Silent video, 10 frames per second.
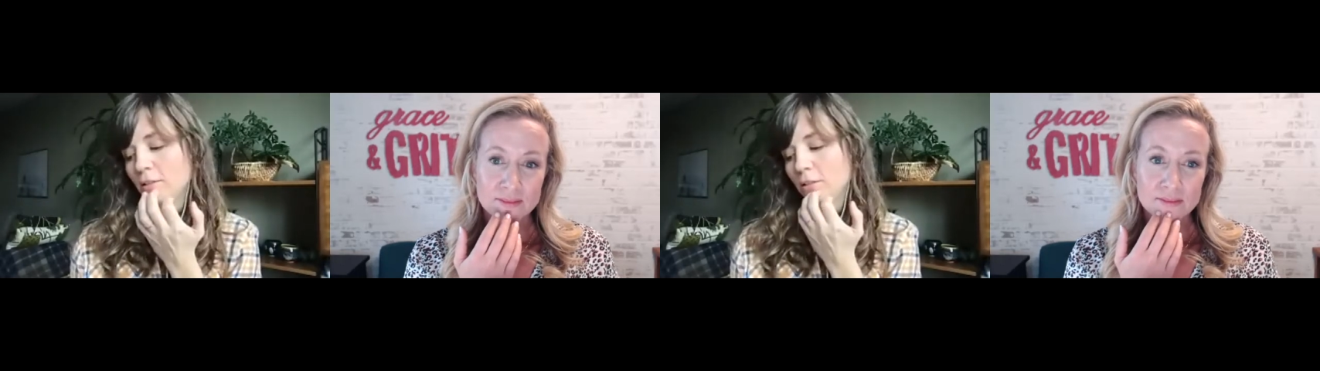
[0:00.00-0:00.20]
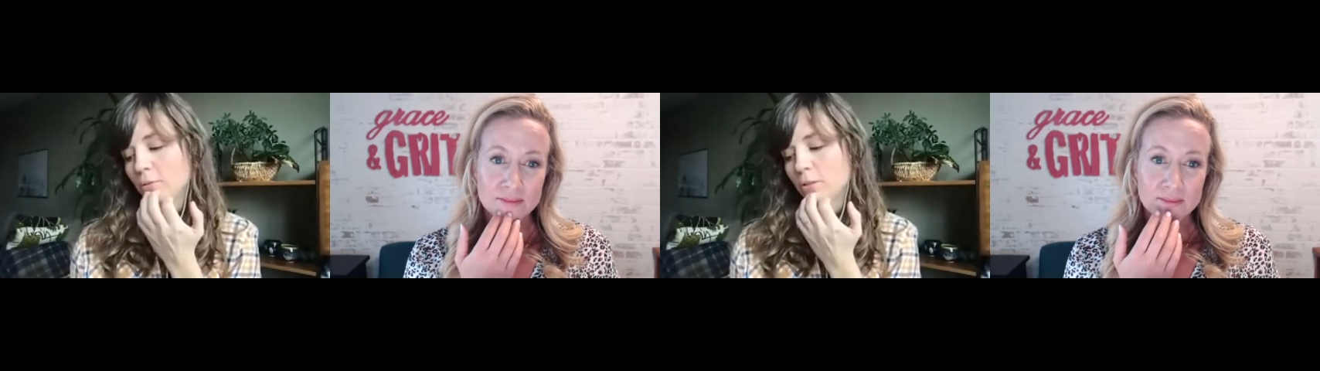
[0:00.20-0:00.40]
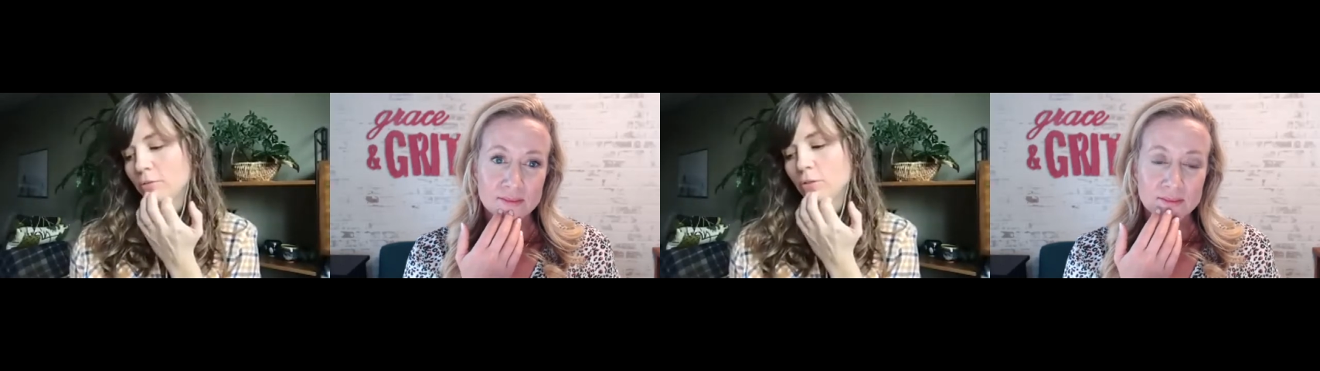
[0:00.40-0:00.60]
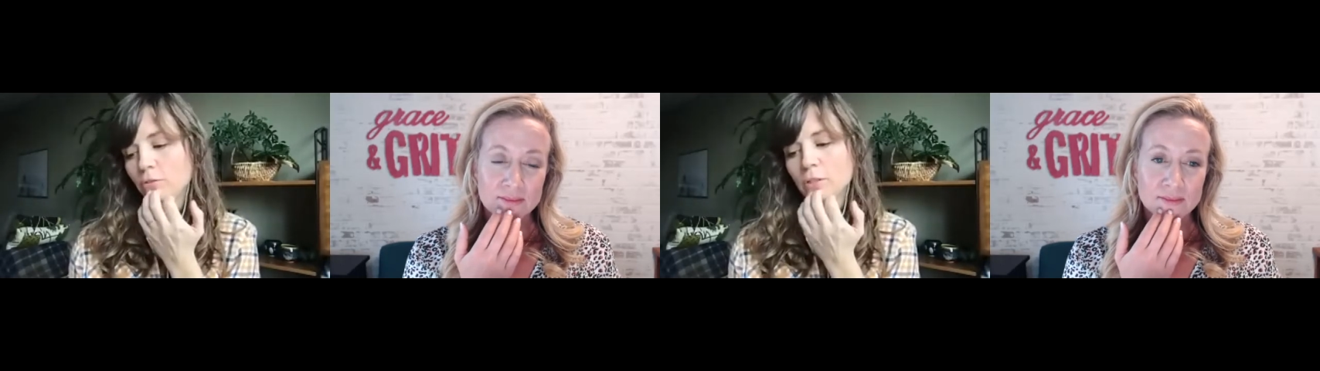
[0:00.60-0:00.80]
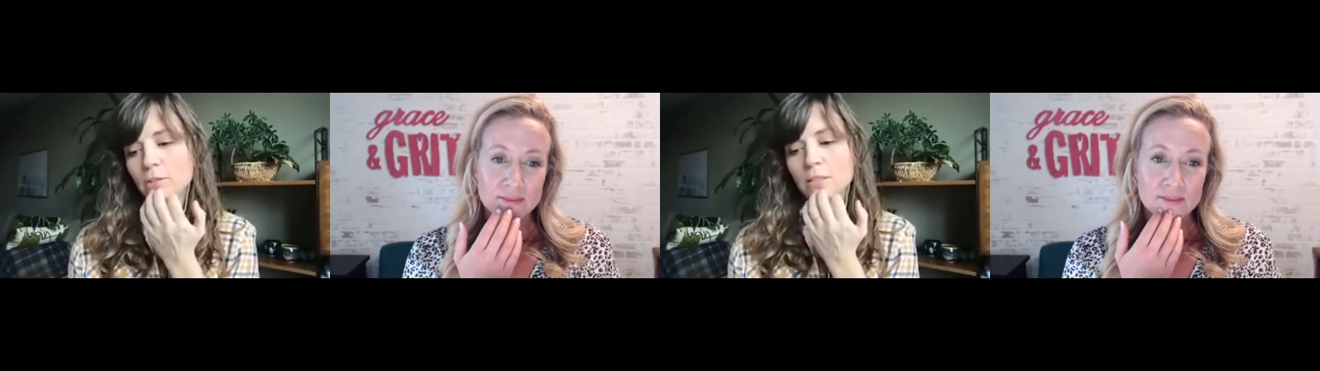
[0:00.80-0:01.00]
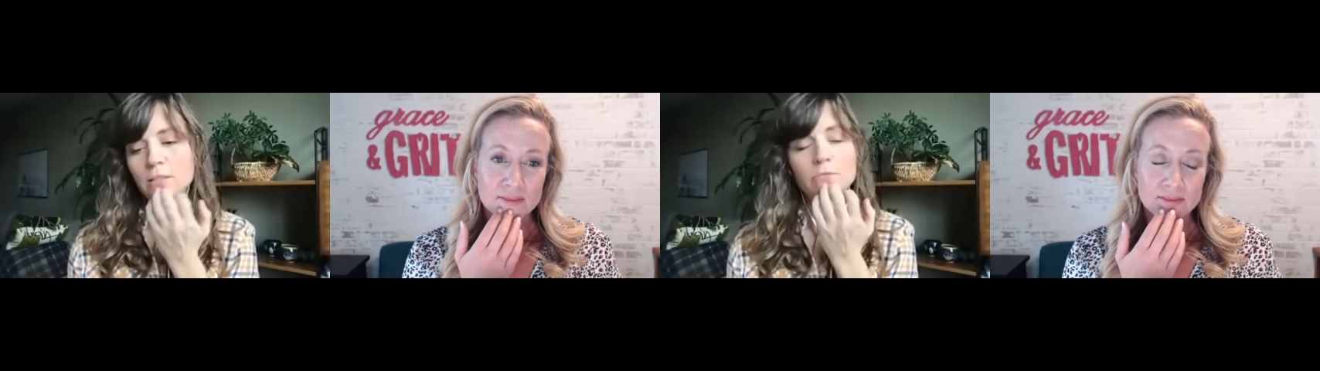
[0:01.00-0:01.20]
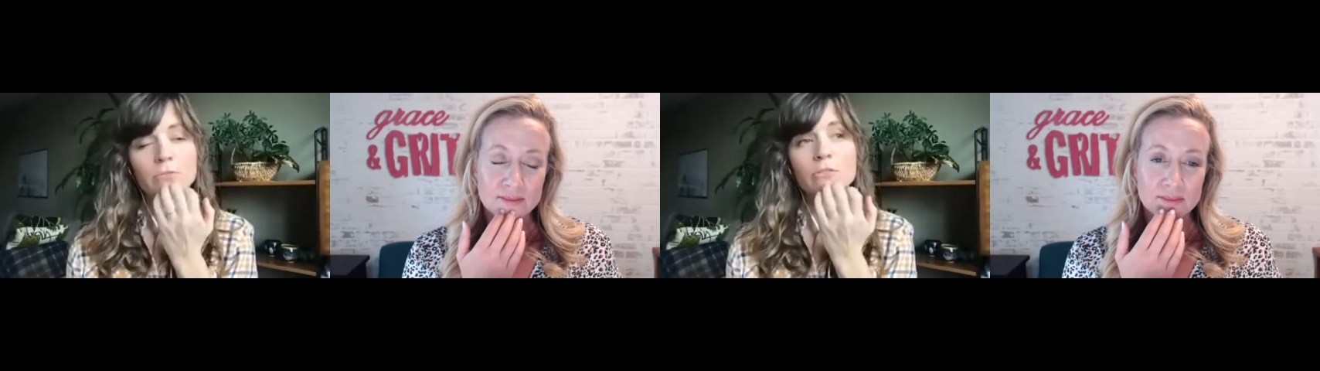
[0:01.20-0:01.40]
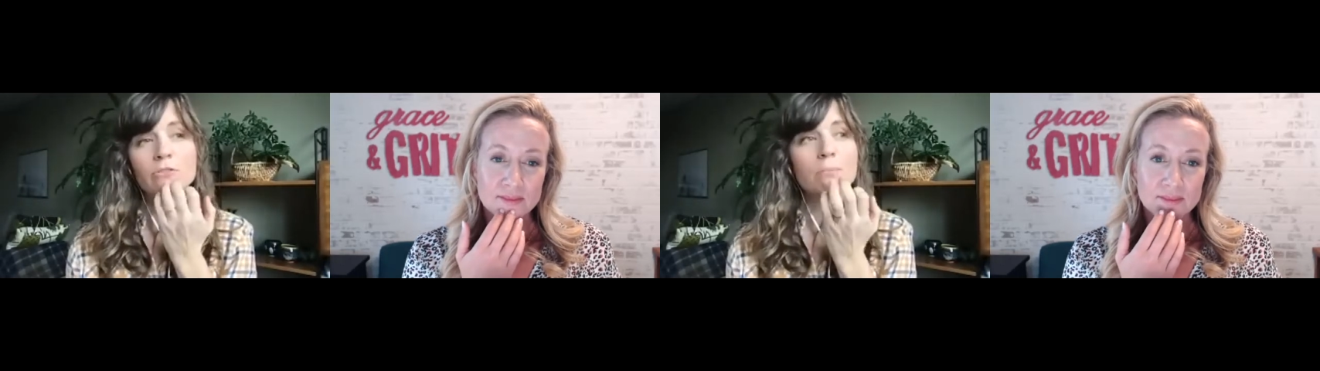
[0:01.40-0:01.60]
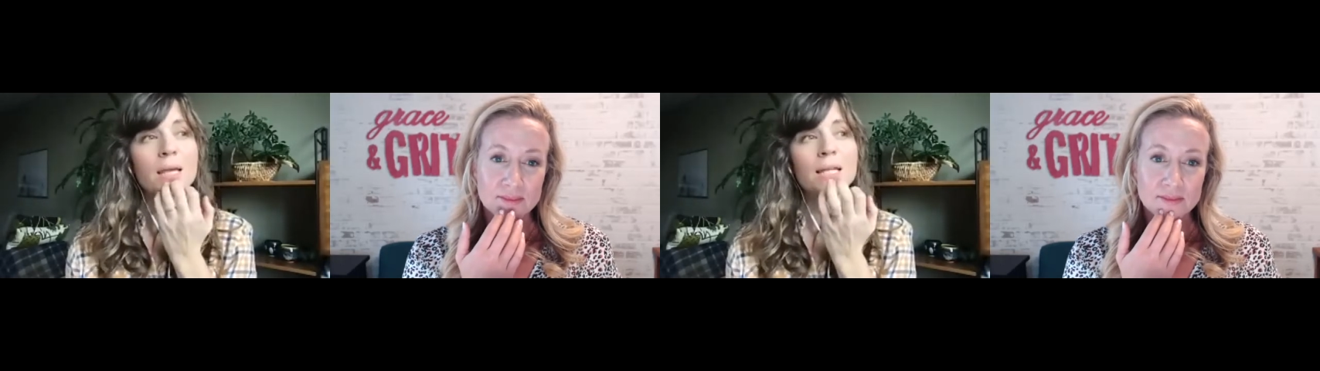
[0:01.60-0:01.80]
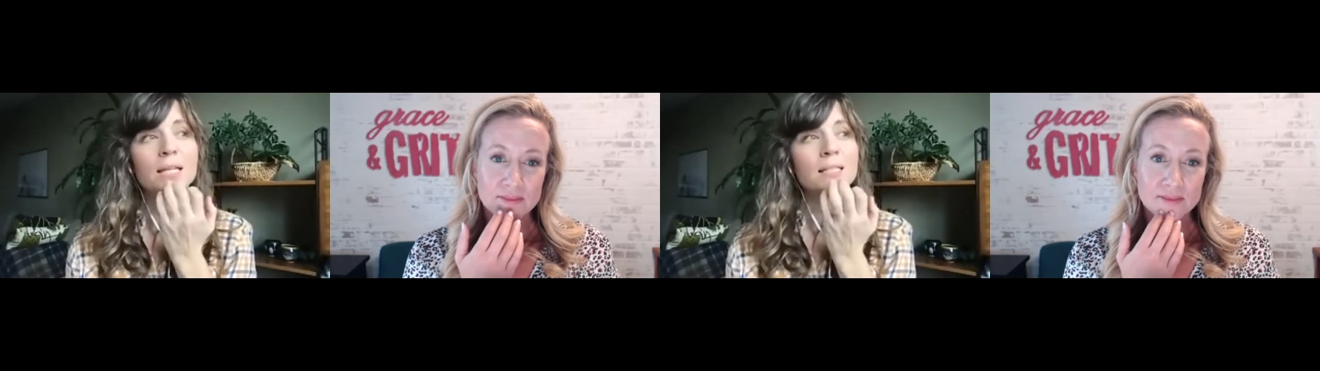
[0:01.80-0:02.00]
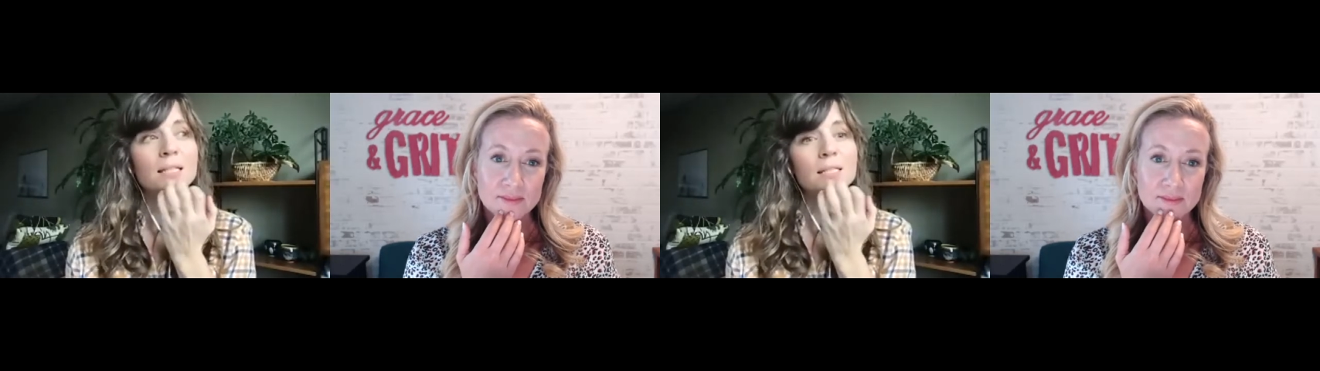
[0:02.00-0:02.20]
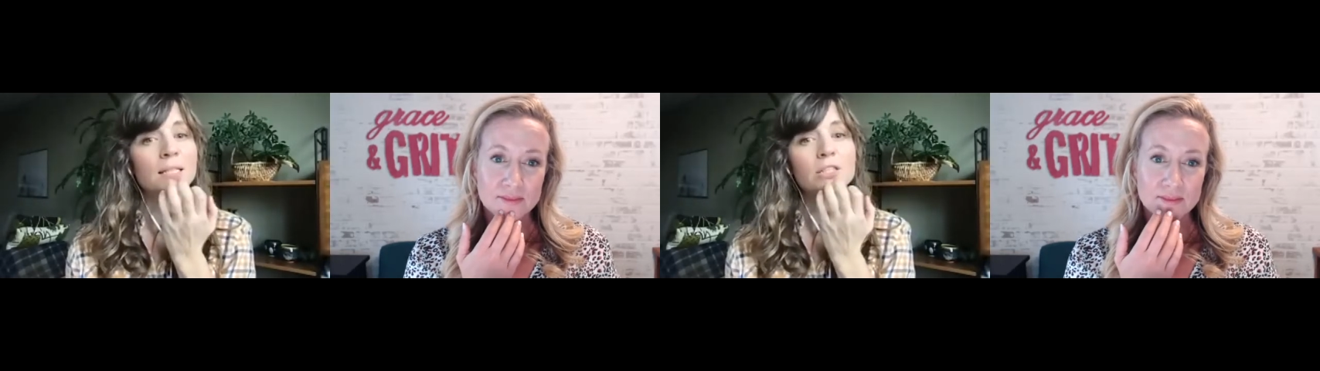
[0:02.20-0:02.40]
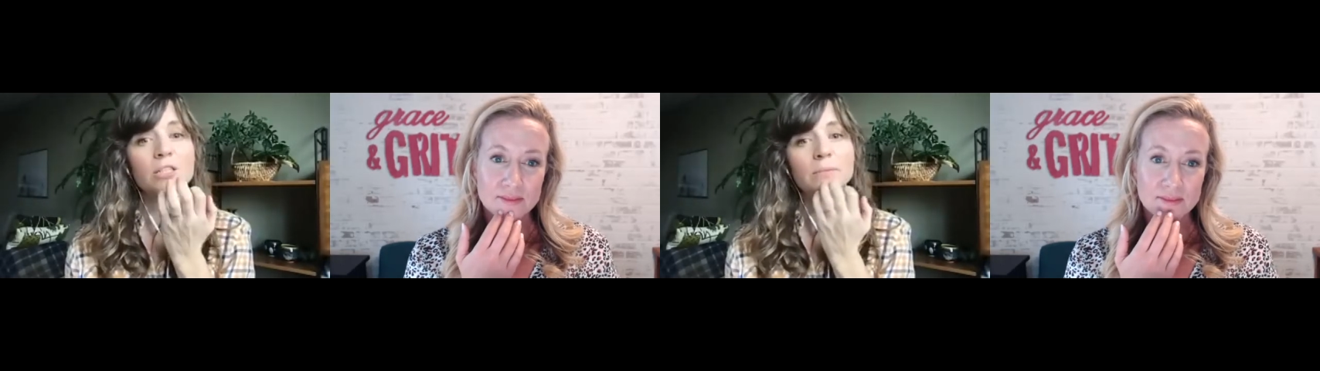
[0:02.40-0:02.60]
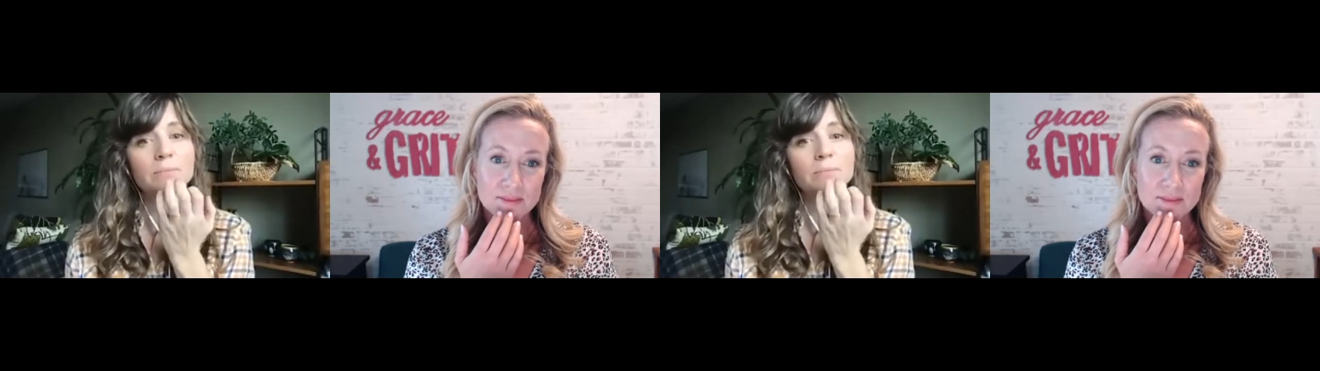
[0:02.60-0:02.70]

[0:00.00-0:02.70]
Speaker 1: wherever you feel this, this remaining sensation.